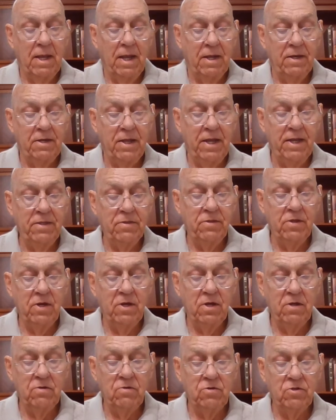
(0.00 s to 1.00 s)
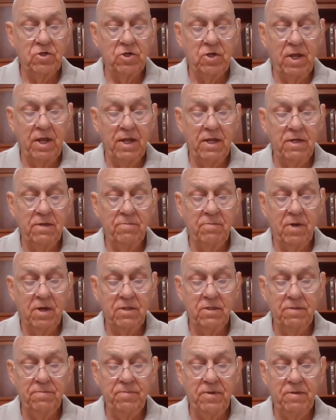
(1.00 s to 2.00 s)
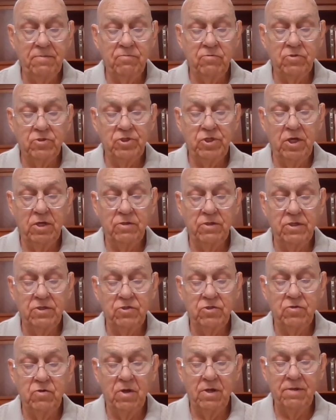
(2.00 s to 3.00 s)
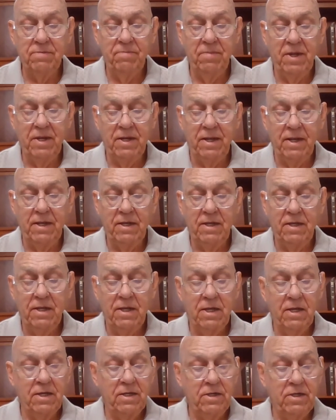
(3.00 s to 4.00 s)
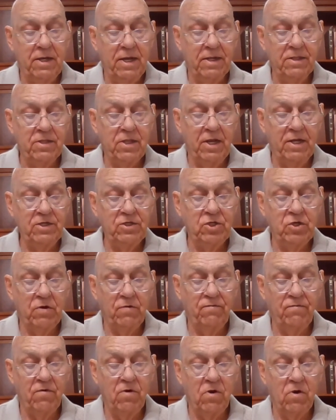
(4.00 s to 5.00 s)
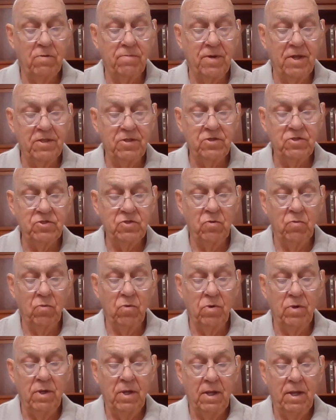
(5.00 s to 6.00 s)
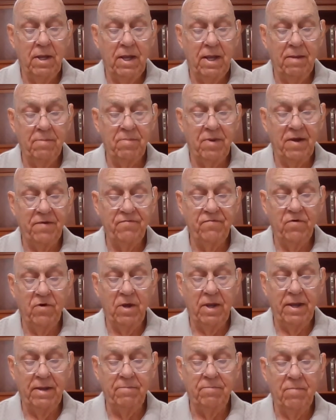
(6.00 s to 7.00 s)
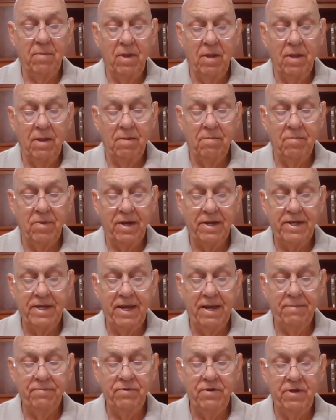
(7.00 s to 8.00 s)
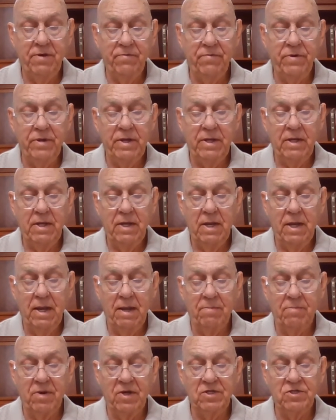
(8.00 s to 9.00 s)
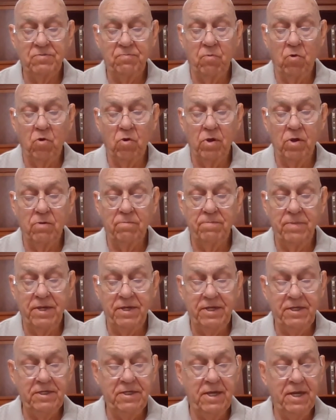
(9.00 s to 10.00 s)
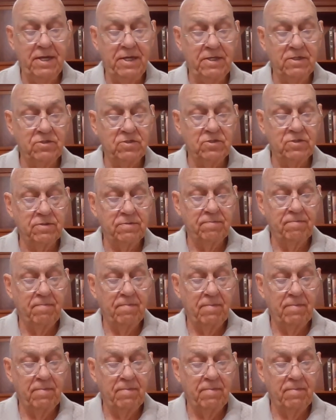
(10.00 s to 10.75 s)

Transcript: And they that understand among the people shall instruct many, yet they shall fall by the sword, and by flame, by captivity, and by spoil many days.